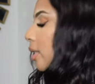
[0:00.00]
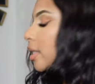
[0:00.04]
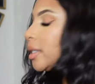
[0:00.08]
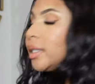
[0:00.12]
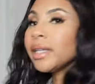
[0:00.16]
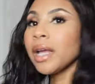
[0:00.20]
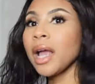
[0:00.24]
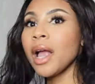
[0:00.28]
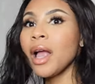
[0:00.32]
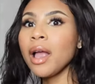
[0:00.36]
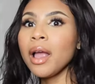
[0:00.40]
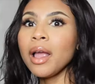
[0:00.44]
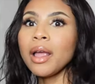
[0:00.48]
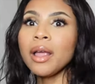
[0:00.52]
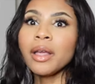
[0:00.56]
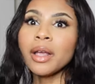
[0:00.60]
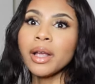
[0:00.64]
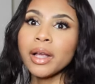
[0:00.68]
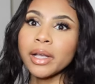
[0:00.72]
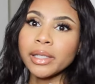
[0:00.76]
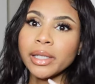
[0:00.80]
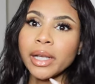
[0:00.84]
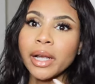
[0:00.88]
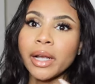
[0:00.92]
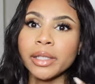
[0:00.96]
today,
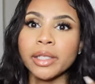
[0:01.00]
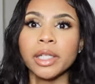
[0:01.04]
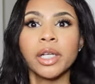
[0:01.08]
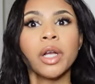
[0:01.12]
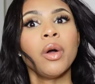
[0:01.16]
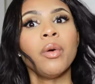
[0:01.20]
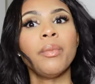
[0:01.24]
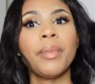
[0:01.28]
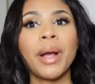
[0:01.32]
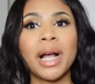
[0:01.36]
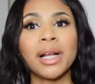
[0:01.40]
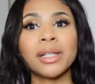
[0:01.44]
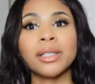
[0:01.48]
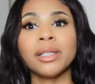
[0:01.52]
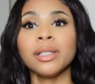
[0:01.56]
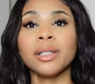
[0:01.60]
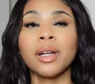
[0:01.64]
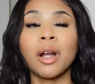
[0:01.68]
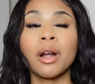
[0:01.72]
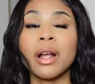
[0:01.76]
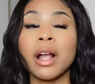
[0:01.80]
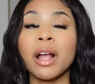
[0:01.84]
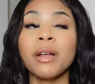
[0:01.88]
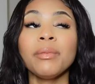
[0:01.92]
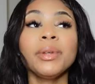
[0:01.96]
because I had to go back to
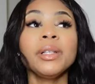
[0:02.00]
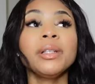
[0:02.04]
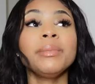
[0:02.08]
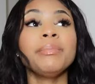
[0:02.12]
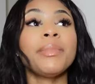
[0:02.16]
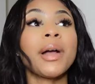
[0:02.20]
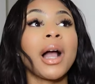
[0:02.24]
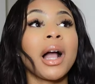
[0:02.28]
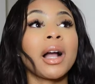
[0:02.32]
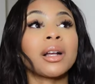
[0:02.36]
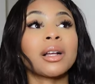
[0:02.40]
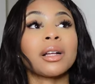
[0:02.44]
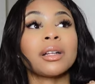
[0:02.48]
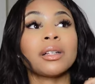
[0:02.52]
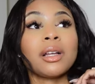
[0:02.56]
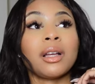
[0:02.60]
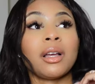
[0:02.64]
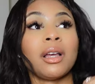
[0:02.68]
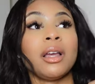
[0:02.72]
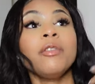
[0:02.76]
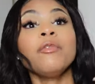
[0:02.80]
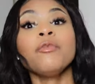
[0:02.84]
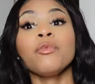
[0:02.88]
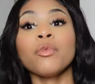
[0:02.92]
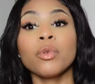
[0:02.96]
Target, I've been back
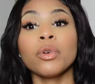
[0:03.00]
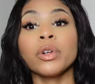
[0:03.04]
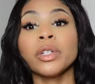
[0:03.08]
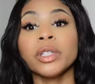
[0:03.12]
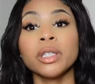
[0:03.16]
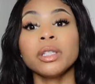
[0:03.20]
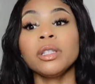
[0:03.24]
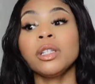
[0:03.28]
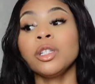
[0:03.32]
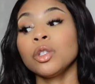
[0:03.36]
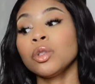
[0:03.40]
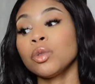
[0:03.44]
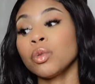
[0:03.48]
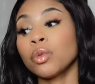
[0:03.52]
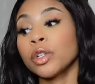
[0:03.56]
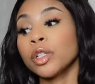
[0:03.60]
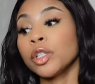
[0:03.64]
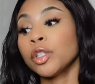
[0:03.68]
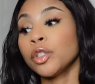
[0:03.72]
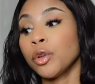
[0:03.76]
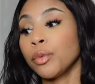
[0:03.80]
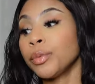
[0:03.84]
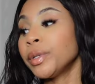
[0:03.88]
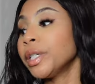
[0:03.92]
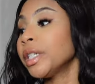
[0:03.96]
and forth to these stores
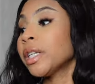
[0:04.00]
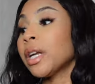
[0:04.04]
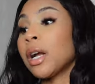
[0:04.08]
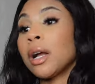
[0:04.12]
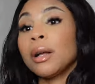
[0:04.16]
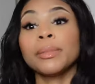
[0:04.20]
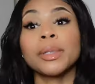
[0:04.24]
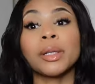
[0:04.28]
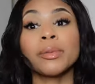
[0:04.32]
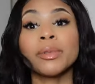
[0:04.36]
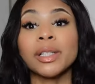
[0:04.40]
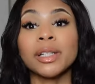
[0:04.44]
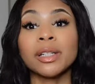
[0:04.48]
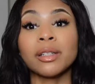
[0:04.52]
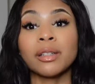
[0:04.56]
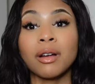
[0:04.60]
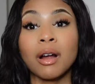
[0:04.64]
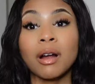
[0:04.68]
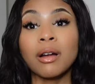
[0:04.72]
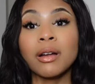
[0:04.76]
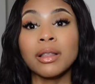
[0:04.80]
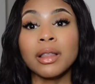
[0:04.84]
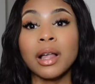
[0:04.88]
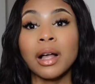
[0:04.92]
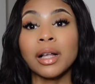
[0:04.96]
so many times. I was at
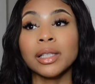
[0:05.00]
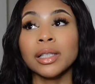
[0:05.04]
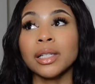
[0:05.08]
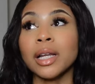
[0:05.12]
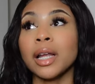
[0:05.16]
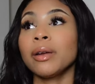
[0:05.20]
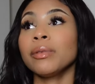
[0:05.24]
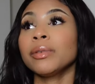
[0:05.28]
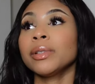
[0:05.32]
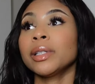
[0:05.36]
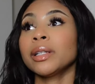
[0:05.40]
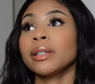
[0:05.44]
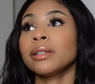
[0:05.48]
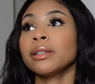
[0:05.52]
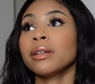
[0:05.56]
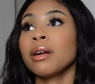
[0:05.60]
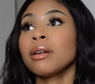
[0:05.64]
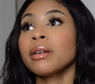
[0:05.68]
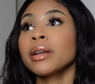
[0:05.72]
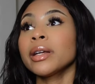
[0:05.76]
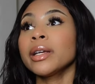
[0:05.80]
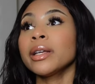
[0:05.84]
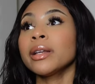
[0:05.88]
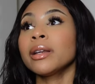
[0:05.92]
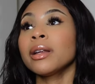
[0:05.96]
Target last night, I was at
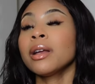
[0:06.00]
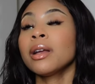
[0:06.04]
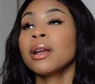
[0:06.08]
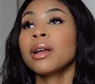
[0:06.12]
Target.